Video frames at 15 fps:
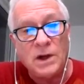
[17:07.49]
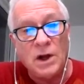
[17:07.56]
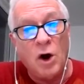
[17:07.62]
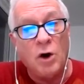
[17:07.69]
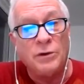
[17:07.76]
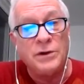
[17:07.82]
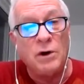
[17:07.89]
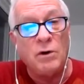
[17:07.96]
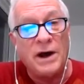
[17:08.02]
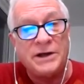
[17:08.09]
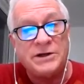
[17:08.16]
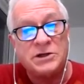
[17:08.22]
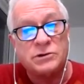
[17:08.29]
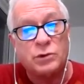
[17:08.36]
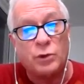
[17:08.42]
although I
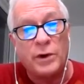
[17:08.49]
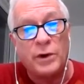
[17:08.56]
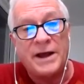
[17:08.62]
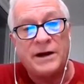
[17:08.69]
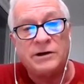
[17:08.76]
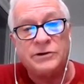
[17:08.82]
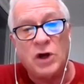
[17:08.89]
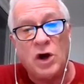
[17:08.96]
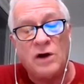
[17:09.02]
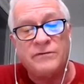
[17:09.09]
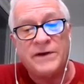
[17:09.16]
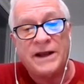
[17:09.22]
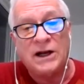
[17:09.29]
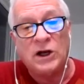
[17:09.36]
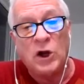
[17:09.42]
just rattled off
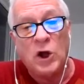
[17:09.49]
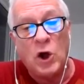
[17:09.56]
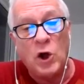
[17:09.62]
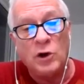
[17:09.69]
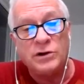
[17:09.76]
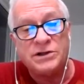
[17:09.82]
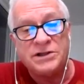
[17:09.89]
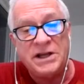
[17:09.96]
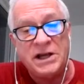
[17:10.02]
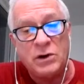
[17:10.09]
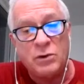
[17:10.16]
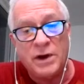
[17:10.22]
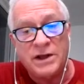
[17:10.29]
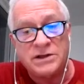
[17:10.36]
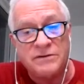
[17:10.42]
a long
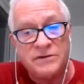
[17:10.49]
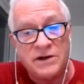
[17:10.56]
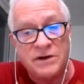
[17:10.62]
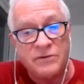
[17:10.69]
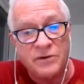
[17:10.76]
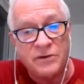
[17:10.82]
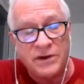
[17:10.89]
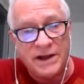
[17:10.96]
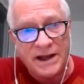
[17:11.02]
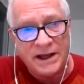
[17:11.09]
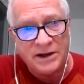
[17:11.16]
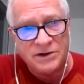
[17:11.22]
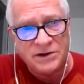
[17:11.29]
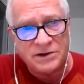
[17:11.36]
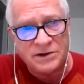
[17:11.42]
sequence of different
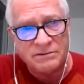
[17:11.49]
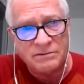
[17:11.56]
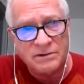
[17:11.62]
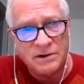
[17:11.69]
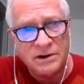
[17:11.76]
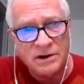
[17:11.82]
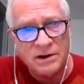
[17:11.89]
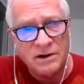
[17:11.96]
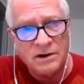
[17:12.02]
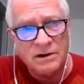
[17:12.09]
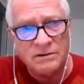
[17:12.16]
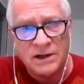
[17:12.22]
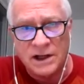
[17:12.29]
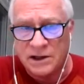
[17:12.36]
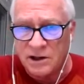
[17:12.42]
things
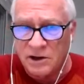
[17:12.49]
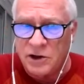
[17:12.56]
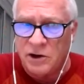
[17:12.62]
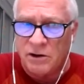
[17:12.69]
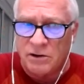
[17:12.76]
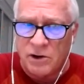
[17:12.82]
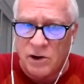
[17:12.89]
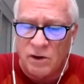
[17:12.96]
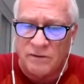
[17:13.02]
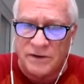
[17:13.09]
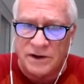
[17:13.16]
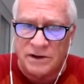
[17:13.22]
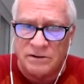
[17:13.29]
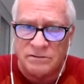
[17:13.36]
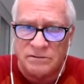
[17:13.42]
that can cure
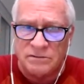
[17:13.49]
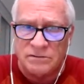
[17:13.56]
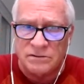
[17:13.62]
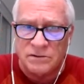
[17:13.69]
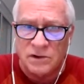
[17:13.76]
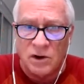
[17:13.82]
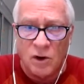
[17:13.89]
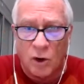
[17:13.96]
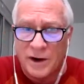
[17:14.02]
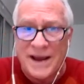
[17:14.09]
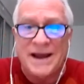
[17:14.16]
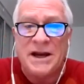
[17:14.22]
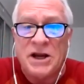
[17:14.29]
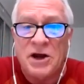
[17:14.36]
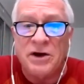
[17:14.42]
COVID or
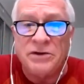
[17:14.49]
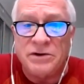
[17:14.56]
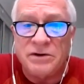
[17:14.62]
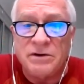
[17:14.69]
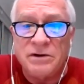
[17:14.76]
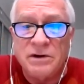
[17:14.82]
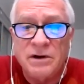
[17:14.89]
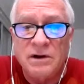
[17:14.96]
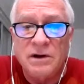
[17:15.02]
any other